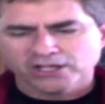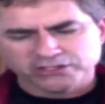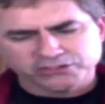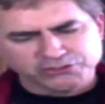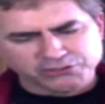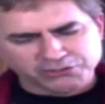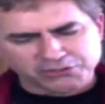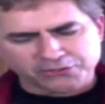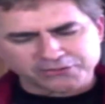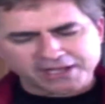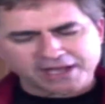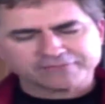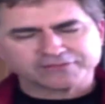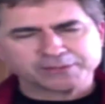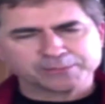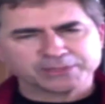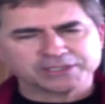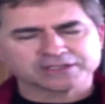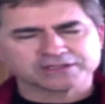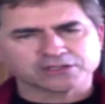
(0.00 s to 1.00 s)
You don't have
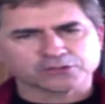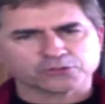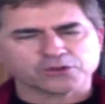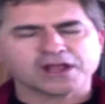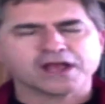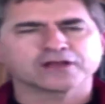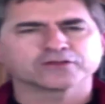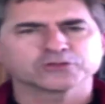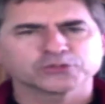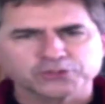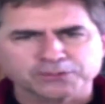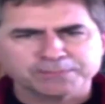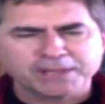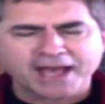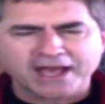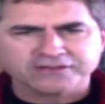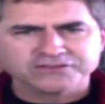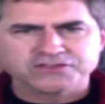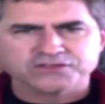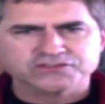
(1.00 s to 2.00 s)
to be in the ground doing
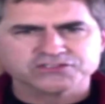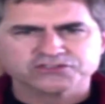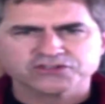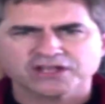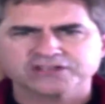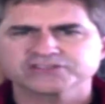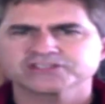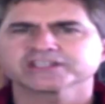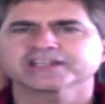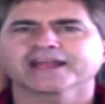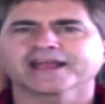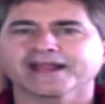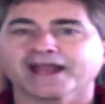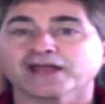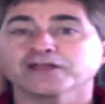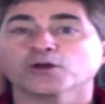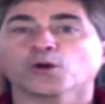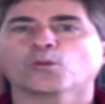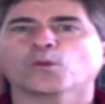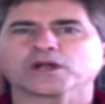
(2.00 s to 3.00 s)
passive stretching, and
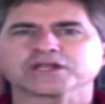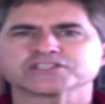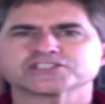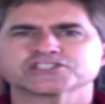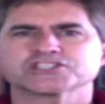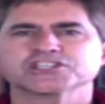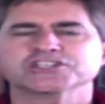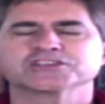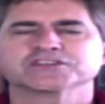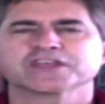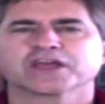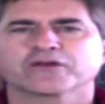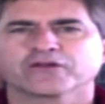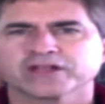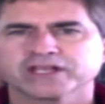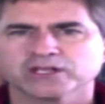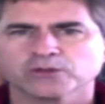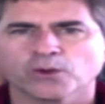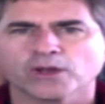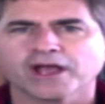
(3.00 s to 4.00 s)
I don't want to see you there
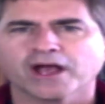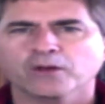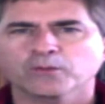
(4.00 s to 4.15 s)
anyway.